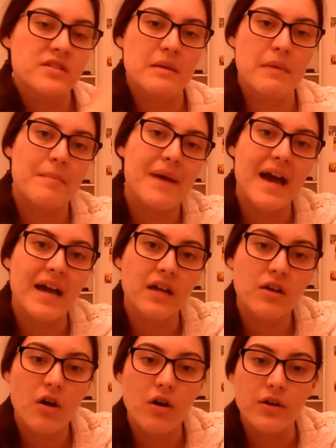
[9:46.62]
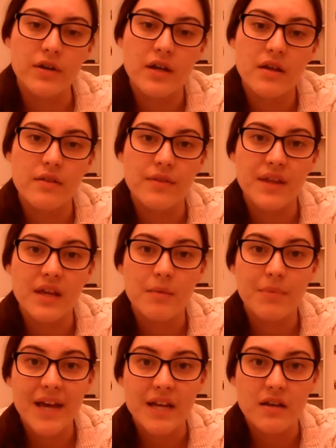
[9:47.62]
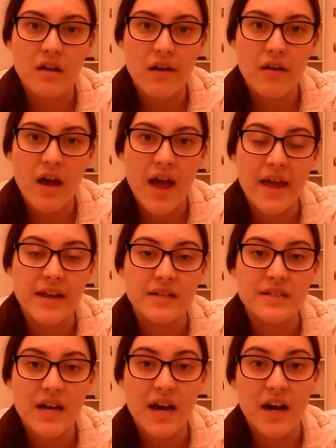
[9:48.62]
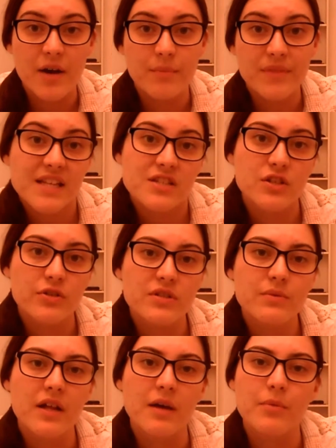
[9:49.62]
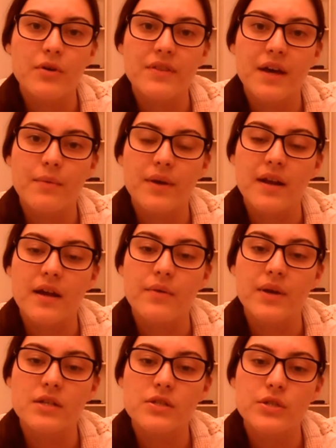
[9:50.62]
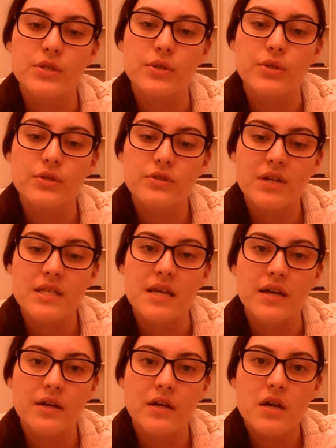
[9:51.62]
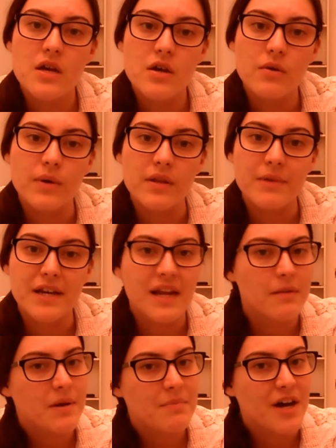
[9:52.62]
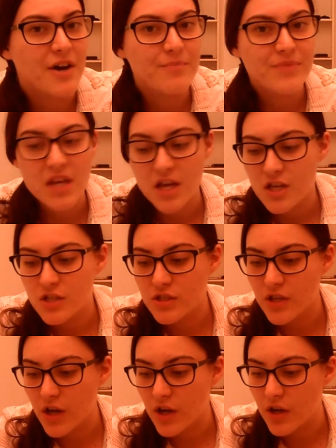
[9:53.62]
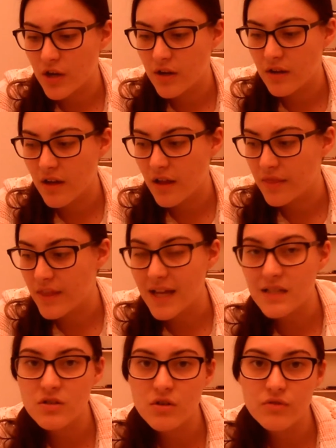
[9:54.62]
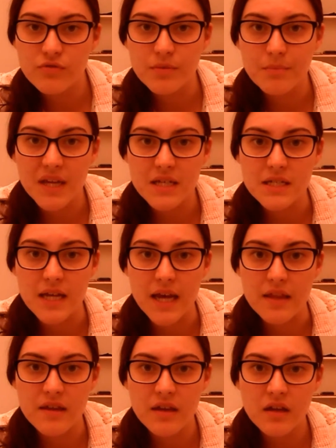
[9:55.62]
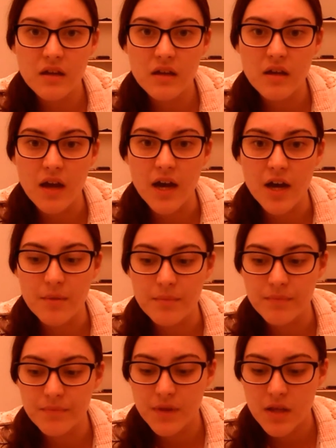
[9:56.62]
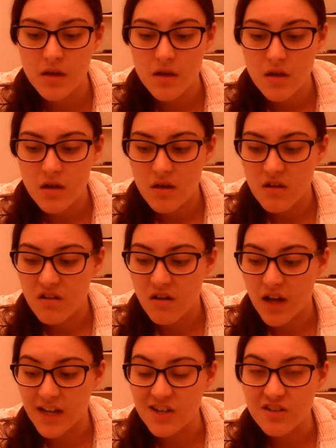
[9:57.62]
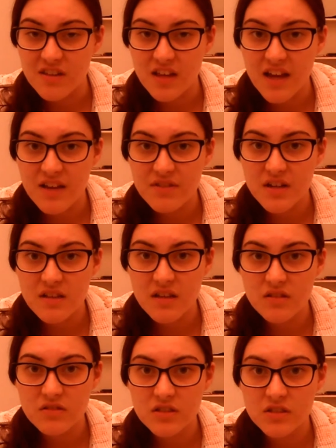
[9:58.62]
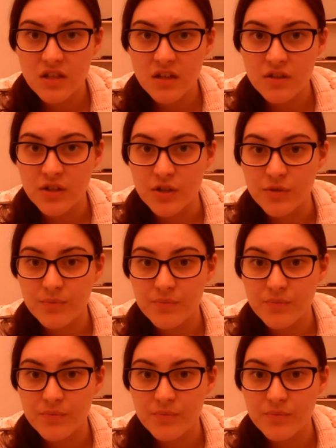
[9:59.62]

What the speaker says: see my bag on the bed, and that's new as well. I bought that when I went to Strezza with my nan and my pa. So that's all from me today, I think. I don't think I have anything else to show you.